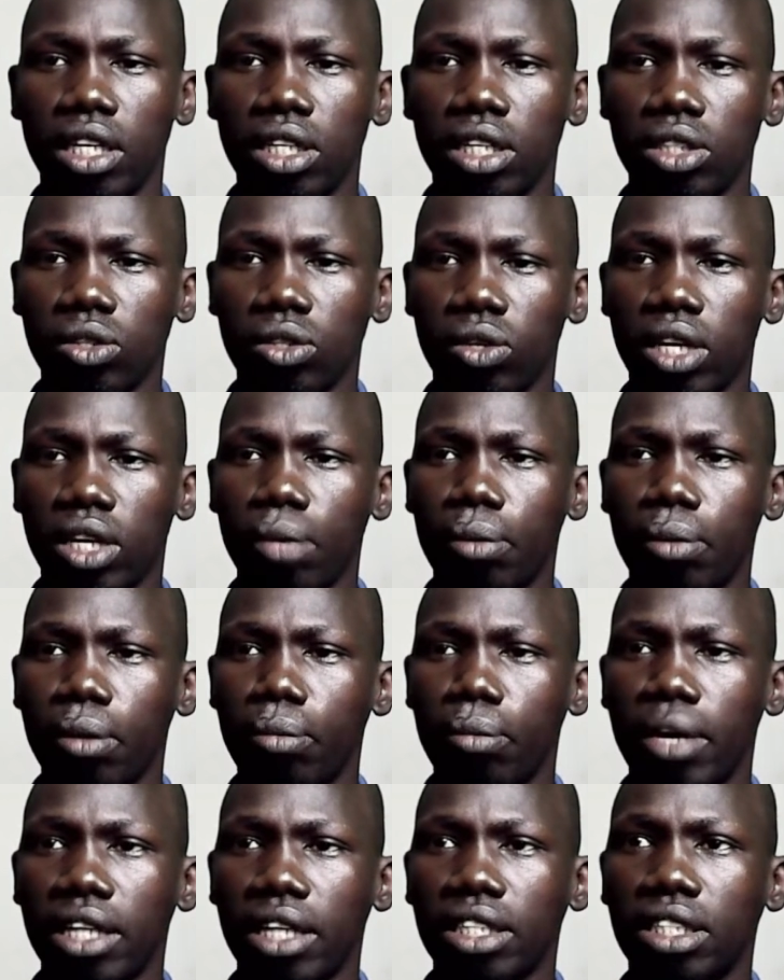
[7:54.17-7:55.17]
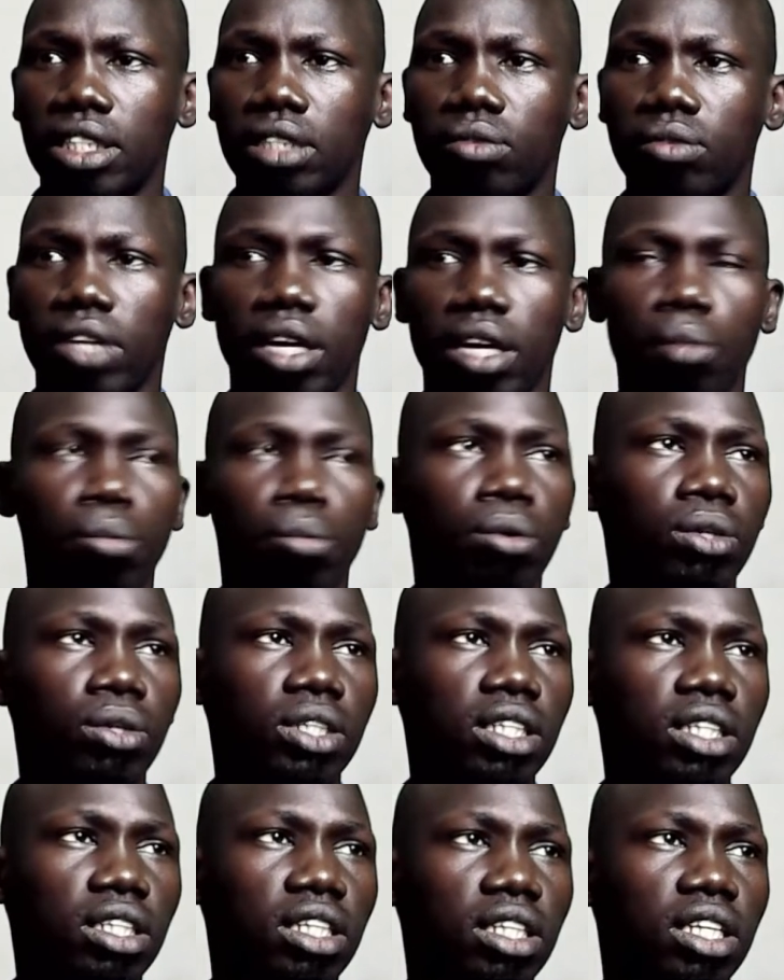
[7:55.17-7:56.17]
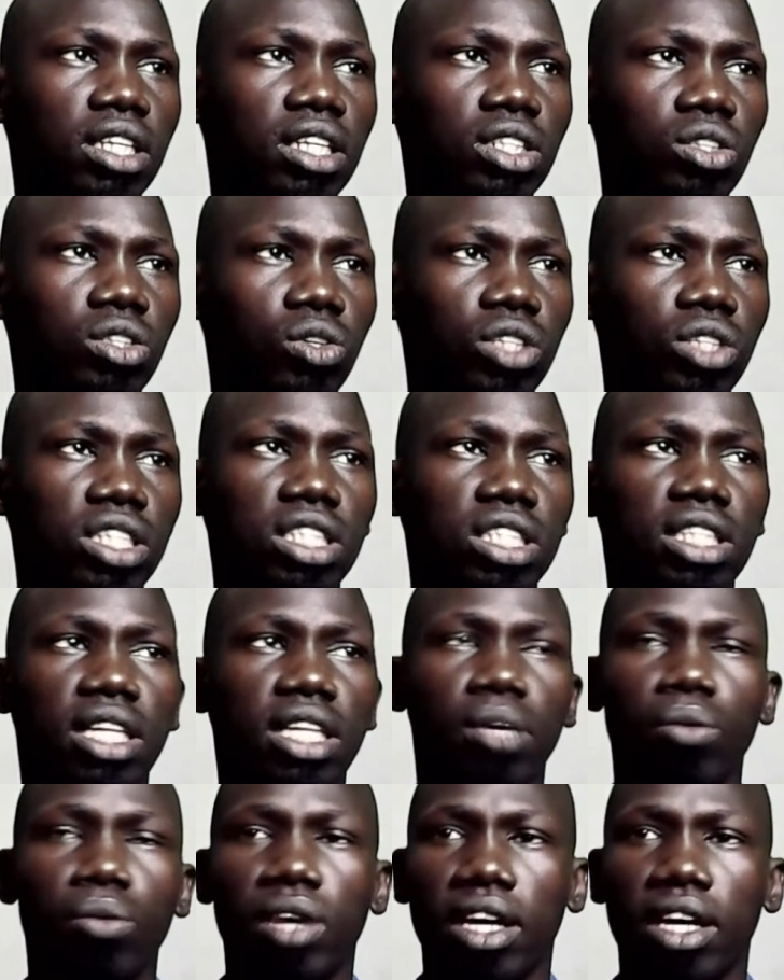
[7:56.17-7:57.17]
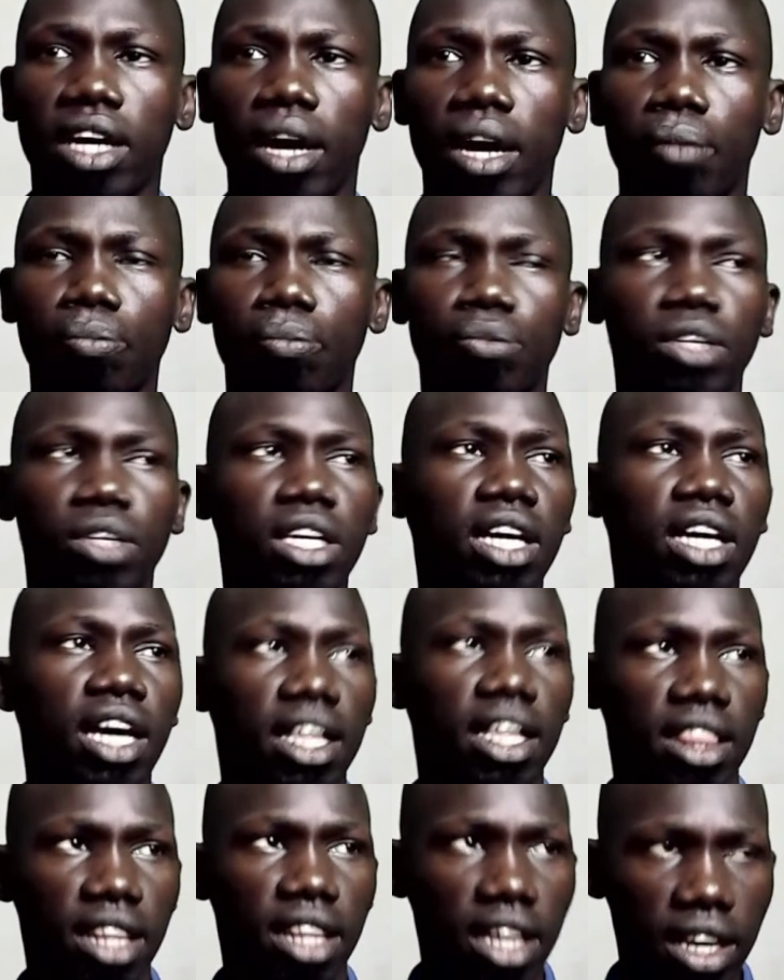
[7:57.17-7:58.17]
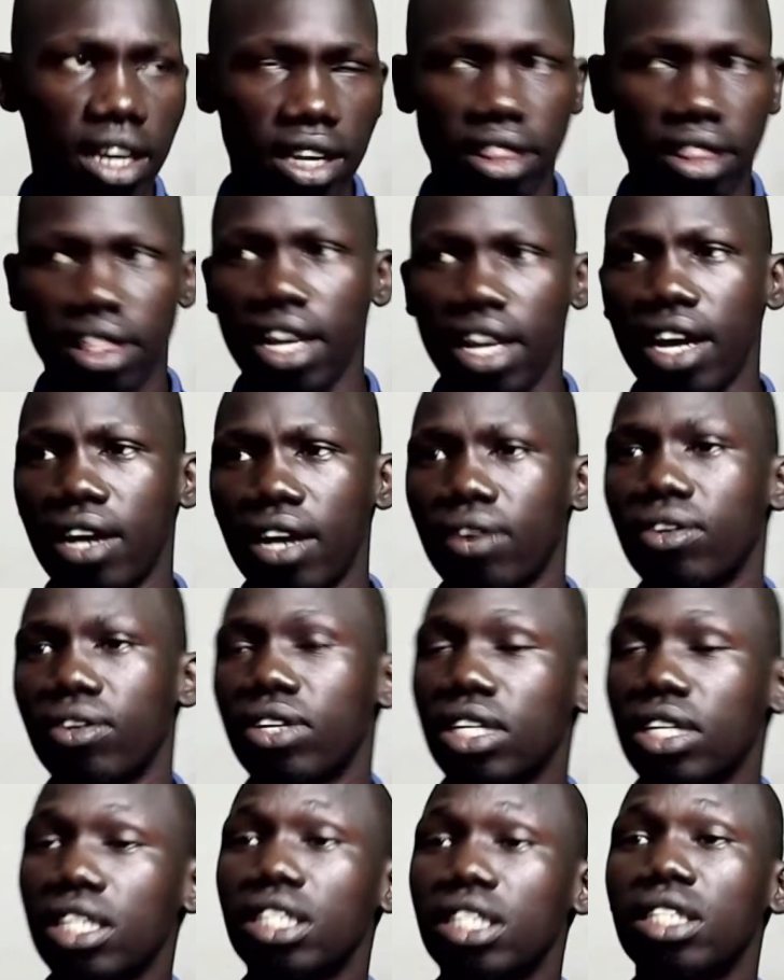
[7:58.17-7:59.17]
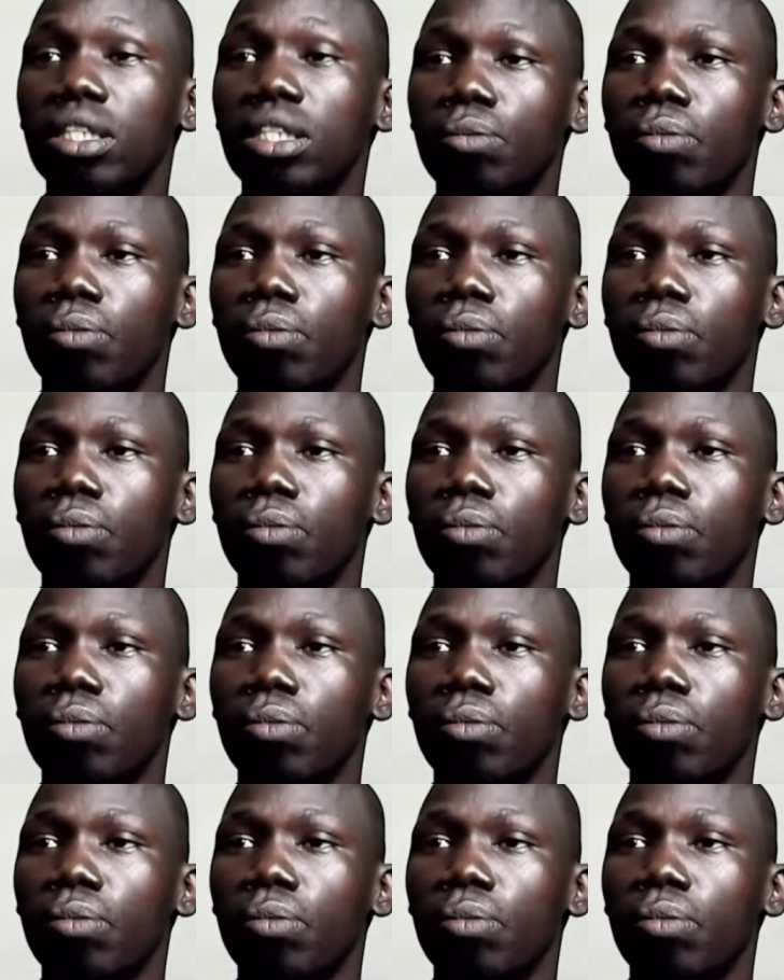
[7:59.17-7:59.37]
so keep it in mind this is very important so this thing will come and then there on this